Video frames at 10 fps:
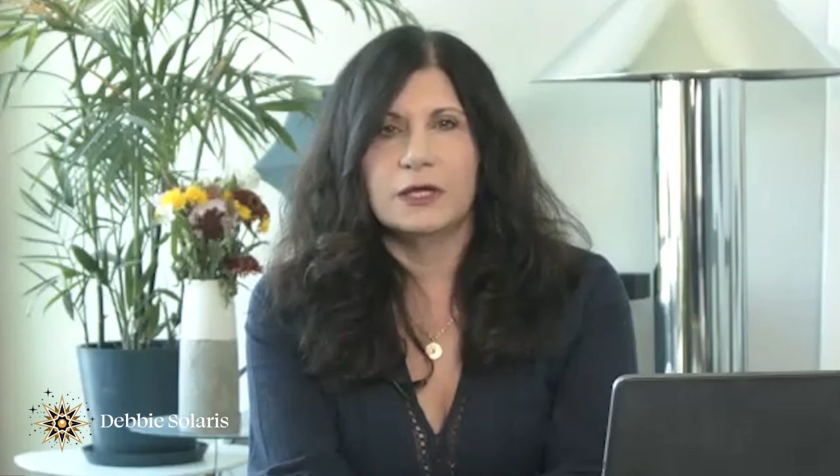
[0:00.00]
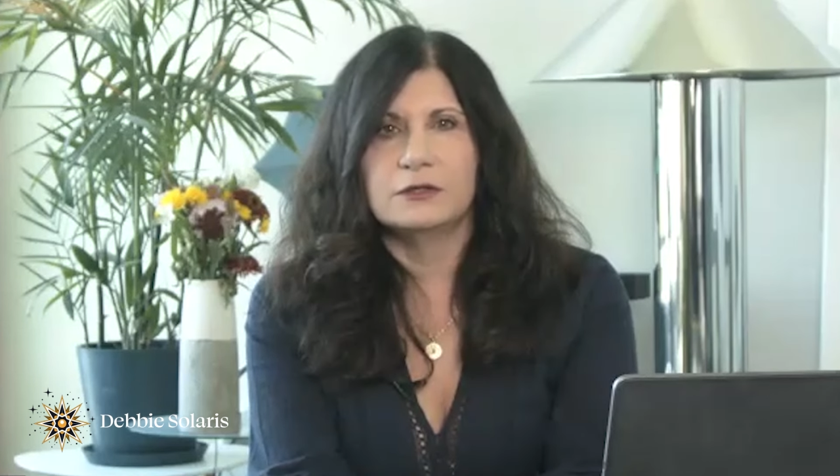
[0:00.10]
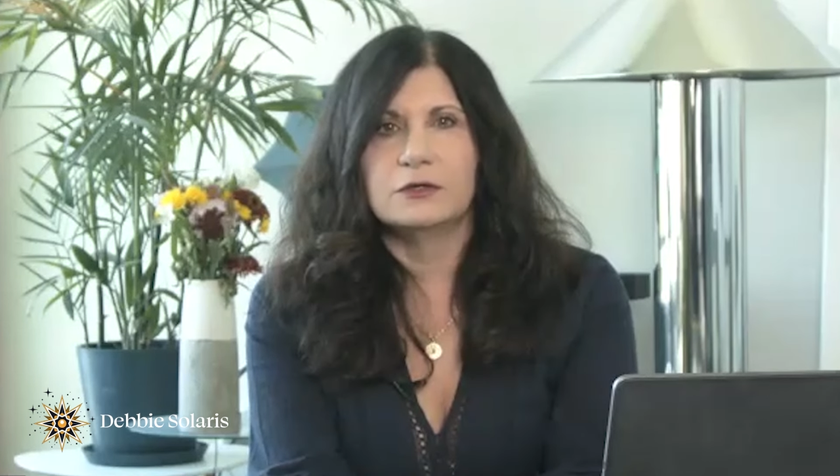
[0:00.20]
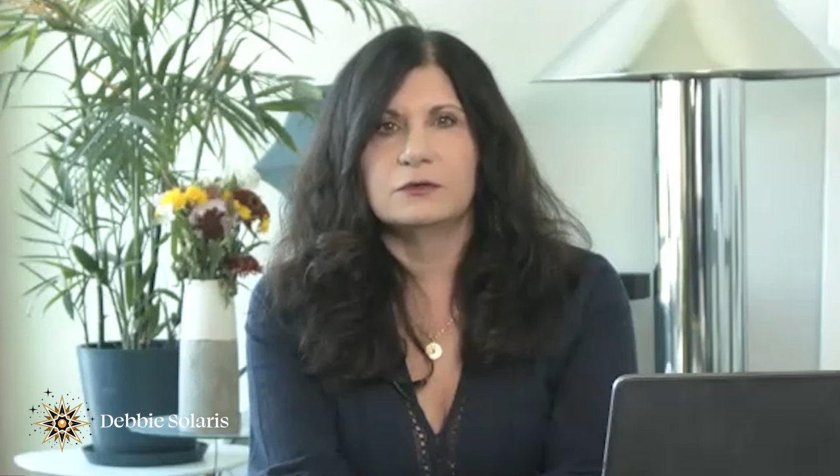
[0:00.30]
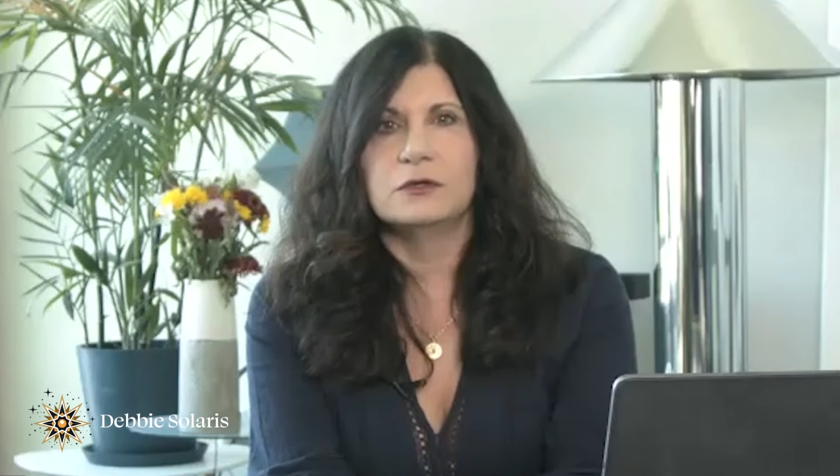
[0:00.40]

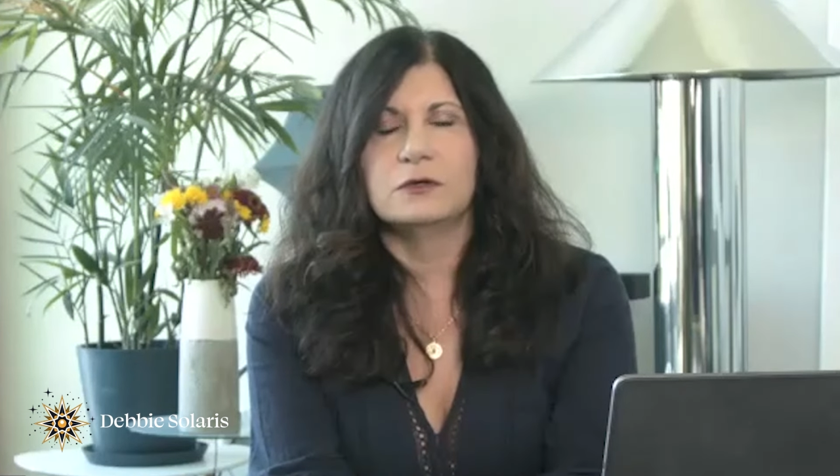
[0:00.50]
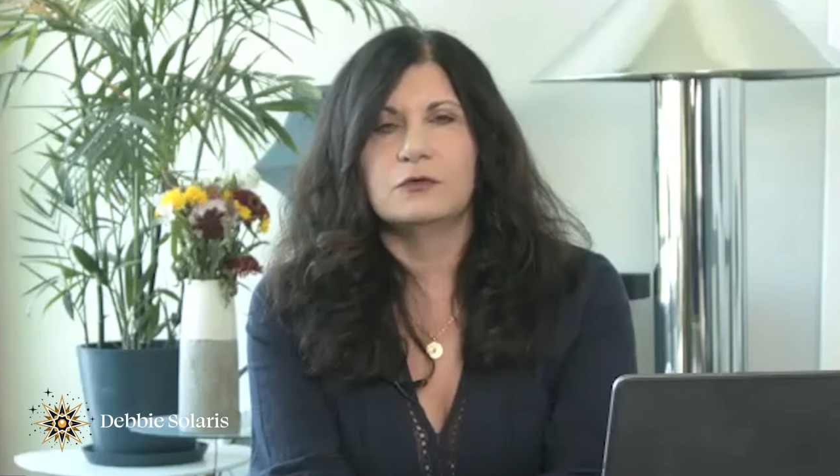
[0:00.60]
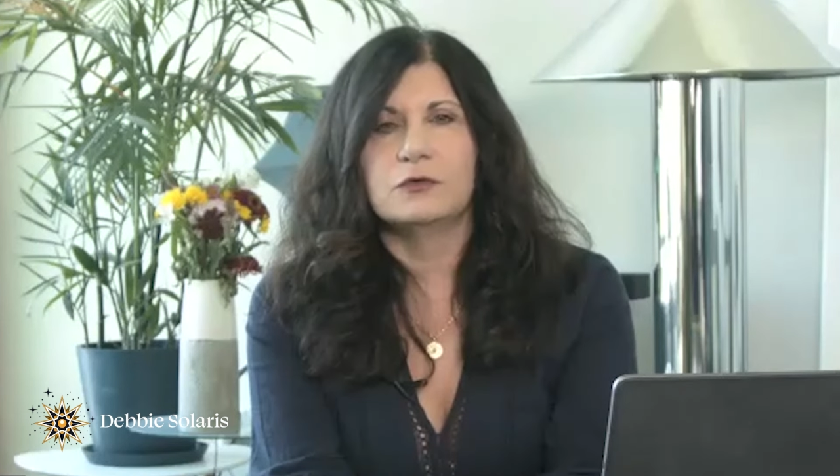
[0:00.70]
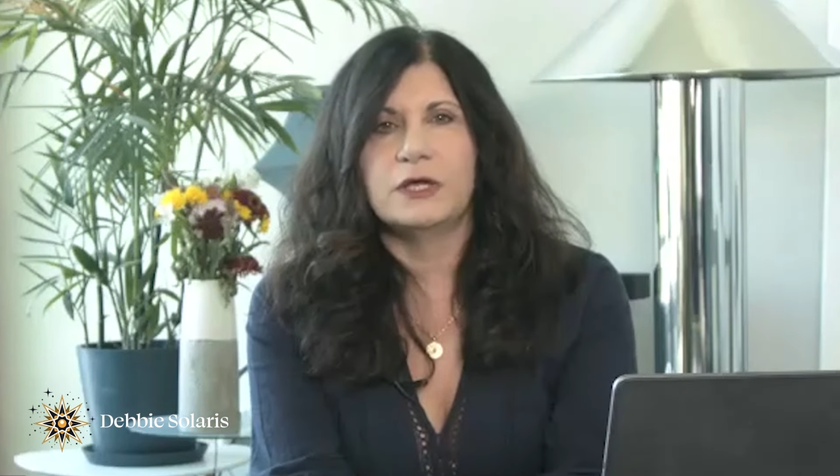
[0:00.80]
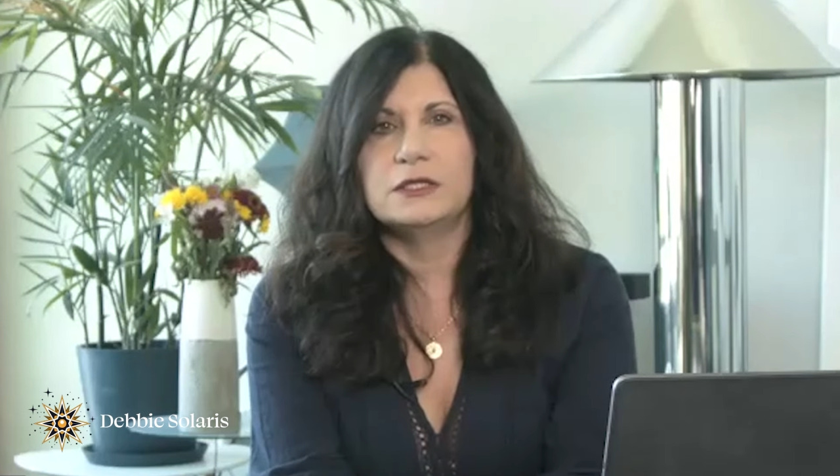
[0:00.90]
and to
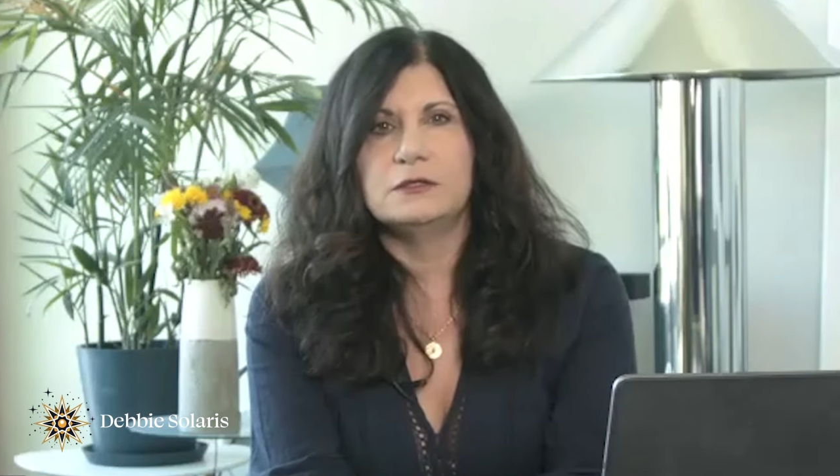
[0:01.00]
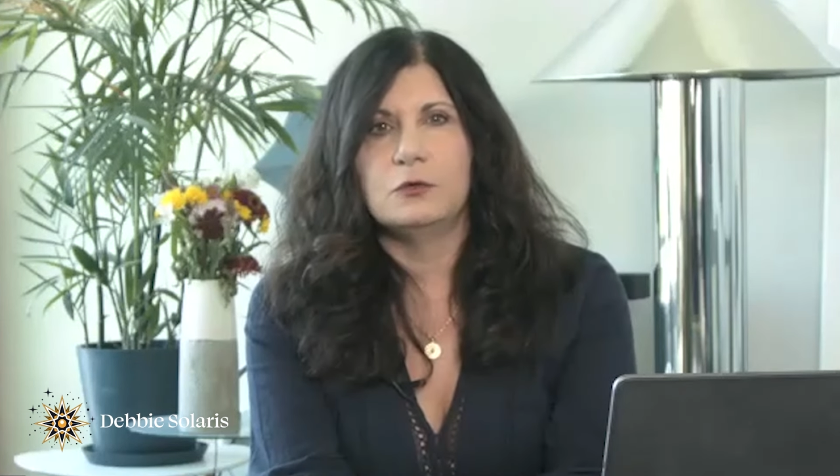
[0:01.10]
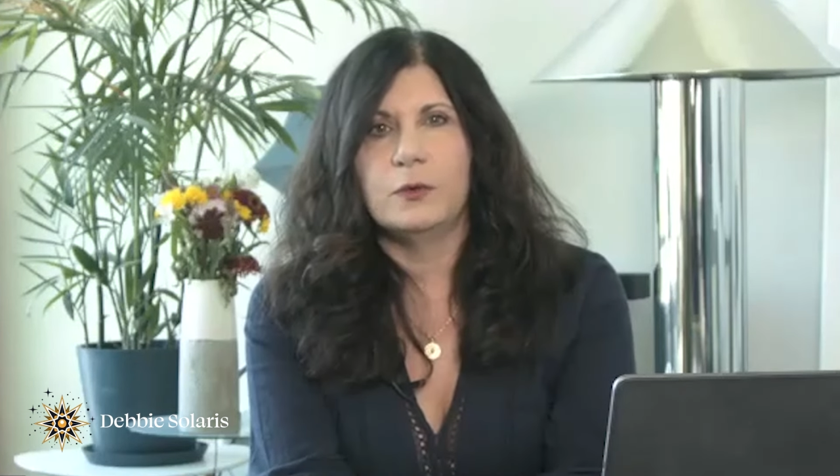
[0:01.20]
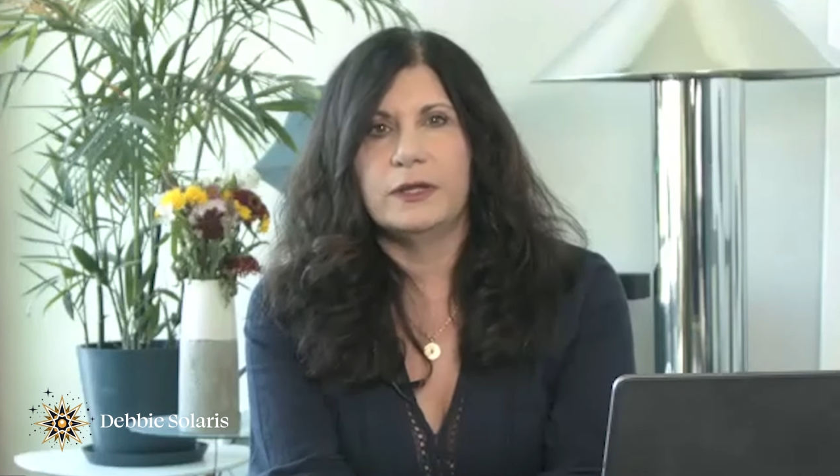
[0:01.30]
create it the